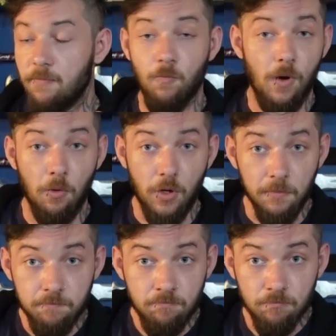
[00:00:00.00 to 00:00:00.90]

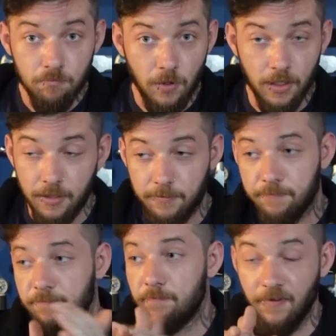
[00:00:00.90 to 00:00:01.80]
welcome.
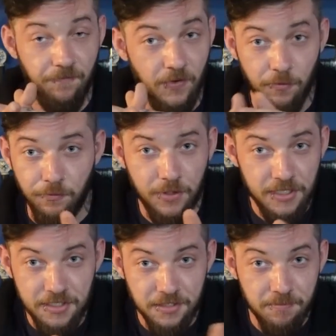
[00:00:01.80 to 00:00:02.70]
Feel
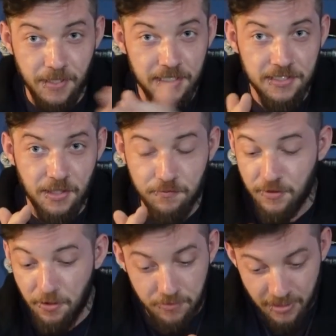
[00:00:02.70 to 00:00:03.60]
free to make yourselves
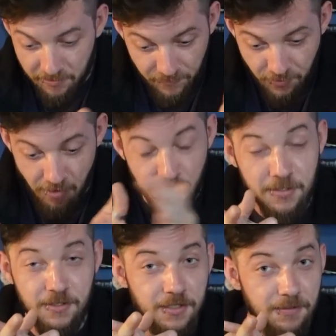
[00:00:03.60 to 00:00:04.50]
known down in the
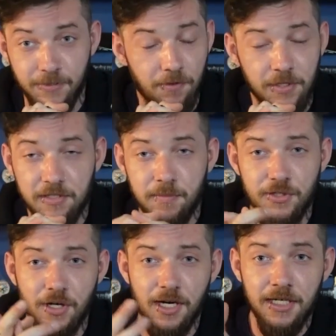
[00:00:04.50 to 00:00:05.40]
comments. You don't need to be
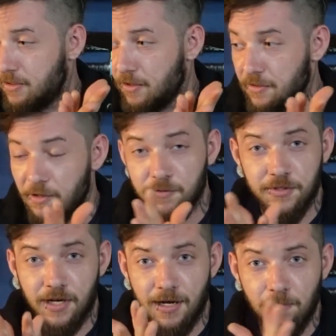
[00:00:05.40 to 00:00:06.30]
shy. God knows
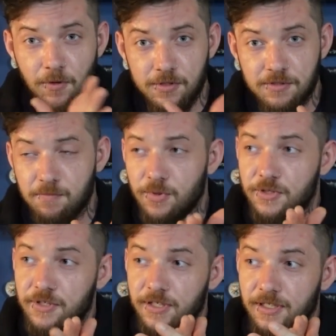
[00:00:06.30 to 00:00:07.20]
I was,
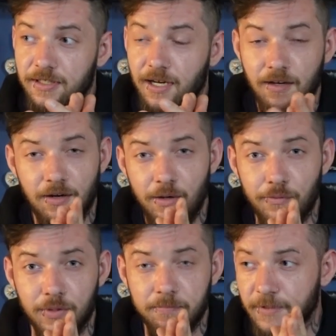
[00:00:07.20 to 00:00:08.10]
but I got
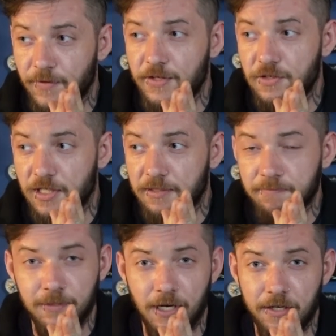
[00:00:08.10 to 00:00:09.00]
over it eventually.
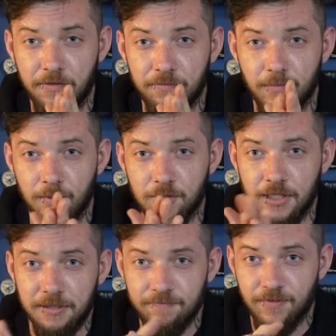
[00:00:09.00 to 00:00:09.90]
Kind of,
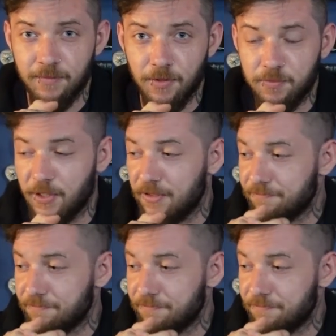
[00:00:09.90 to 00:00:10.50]
mostly, for the most part.